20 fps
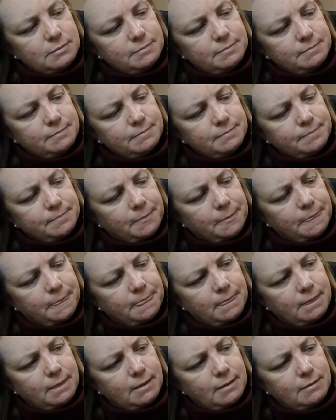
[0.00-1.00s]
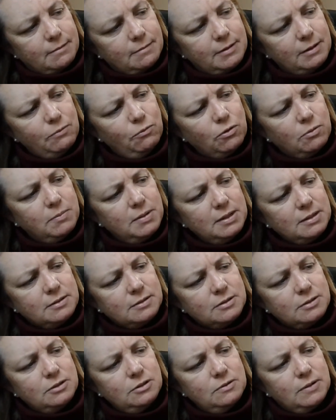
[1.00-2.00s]
Hmm. He wore
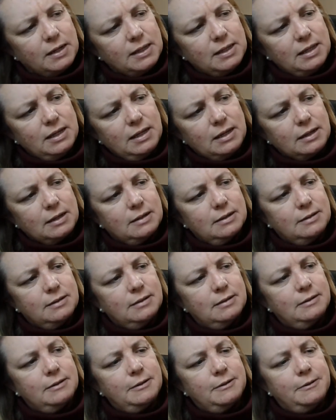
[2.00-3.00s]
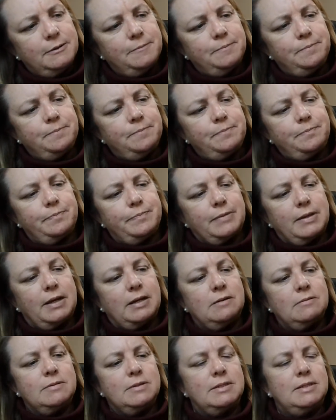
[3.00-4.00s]
mittens too, I think.
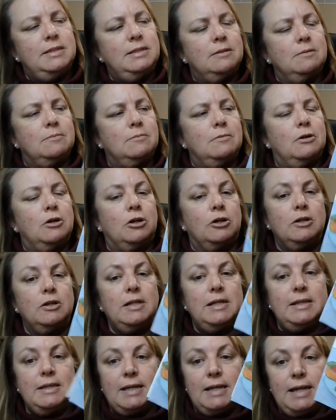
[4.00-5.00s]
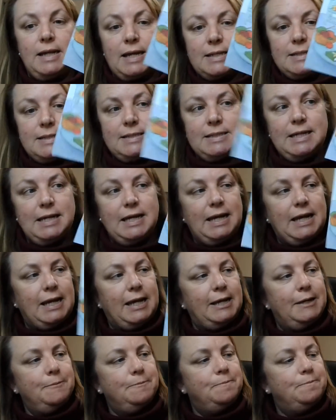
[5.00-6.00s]
Soon, early the next
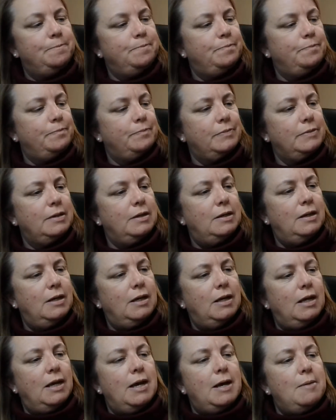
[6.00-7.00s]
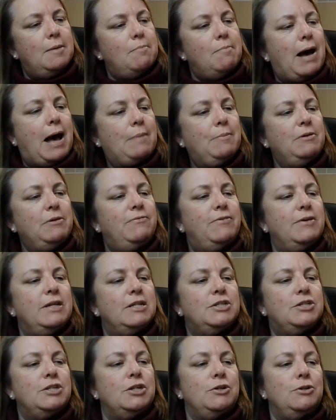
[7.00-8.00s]
day, Mama
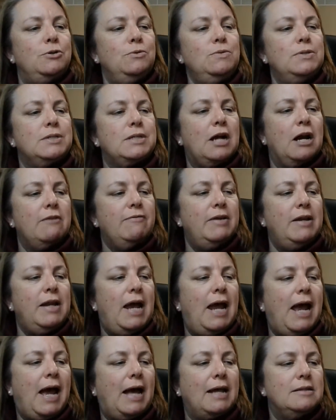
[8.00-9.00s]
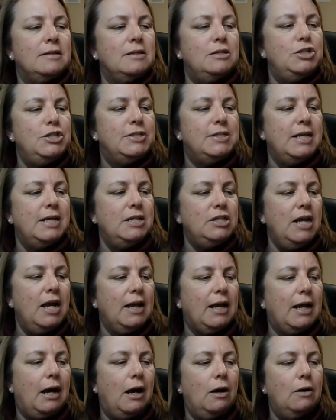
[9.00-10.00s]
finished a new scarf and hat she sent
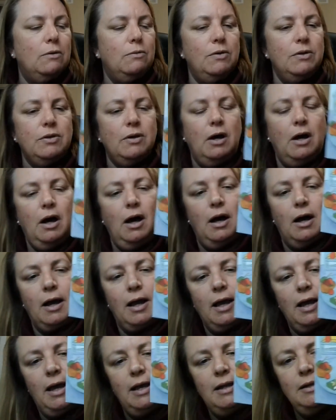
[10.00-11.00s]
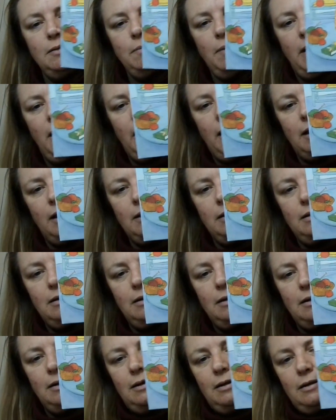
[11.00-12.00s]
Jack out with a hug and a pat.
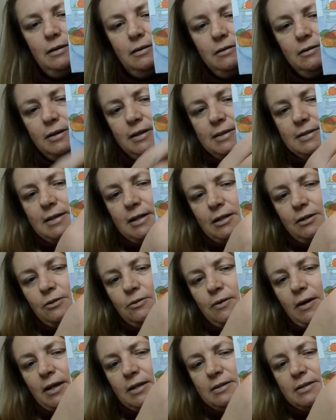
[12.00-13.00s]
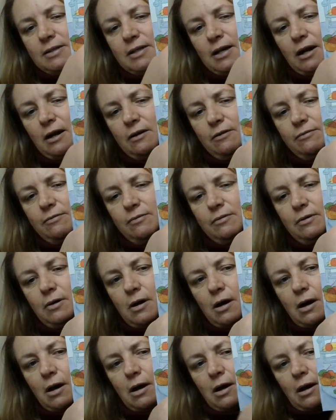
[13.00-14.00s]
Look, he's got a new hat and scarf.
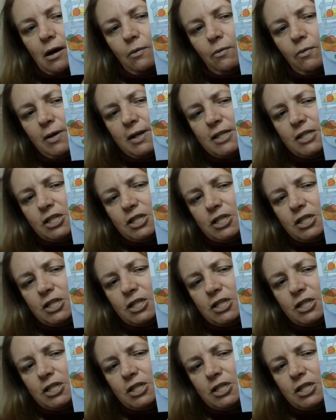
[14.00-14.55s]
What did